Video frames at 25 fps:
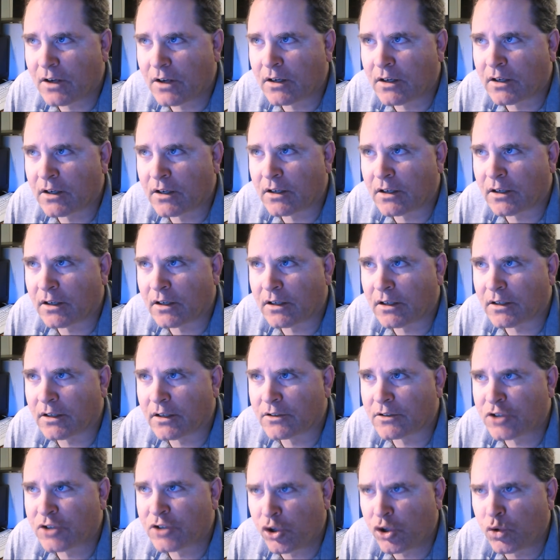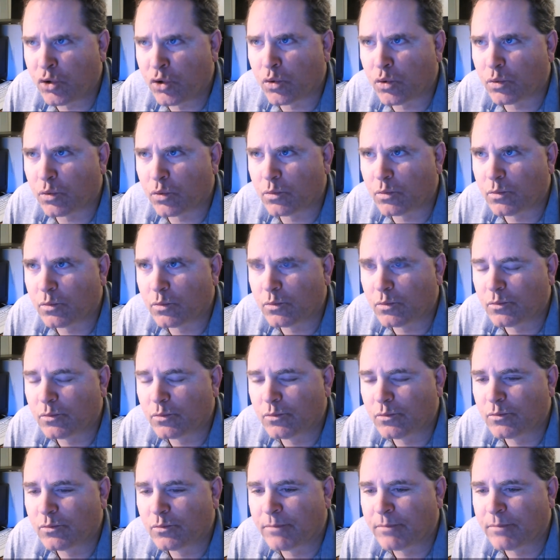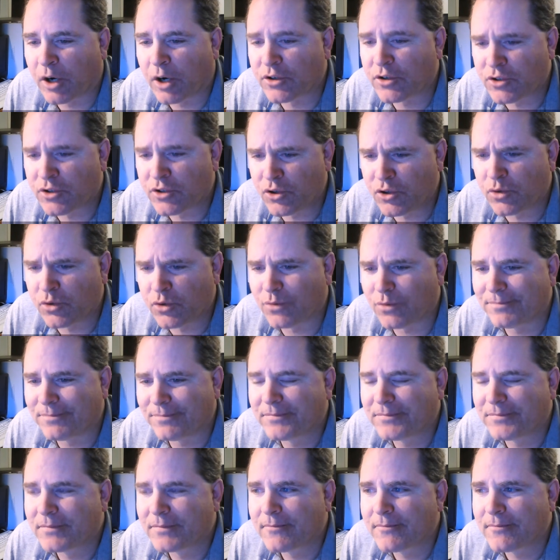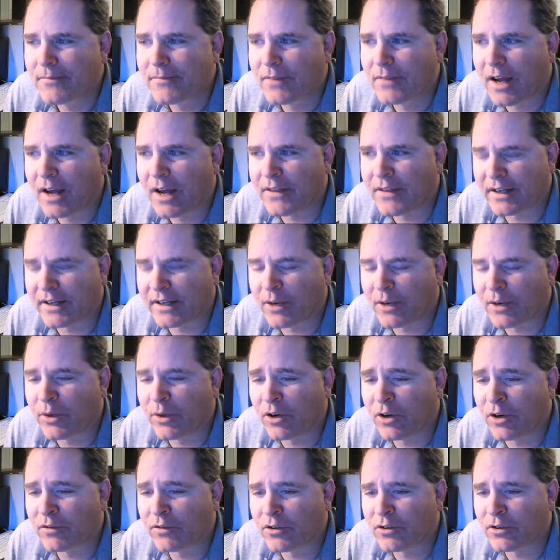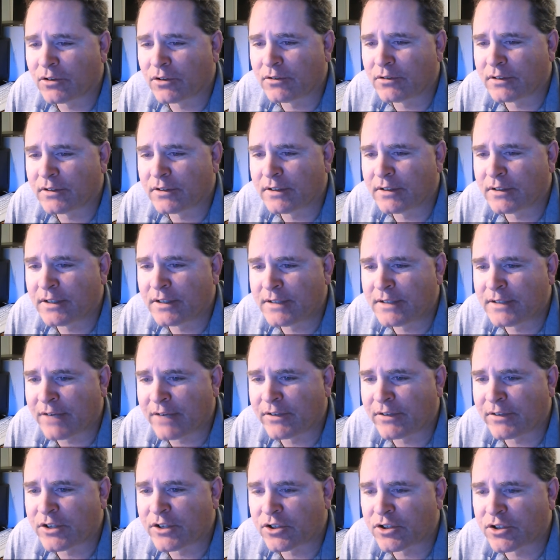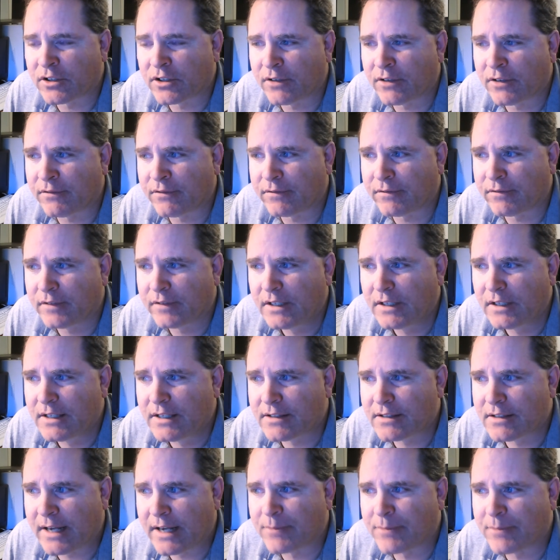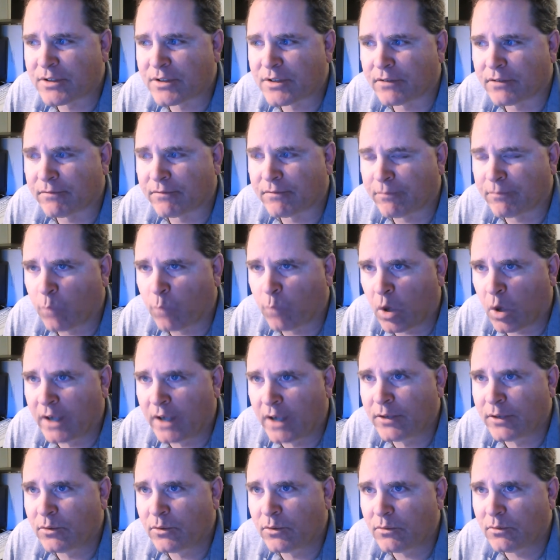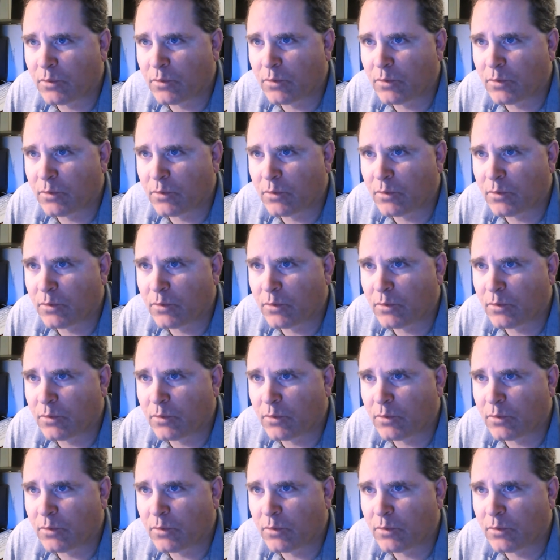uh, two, part two. I think I went over the definition of Samson. One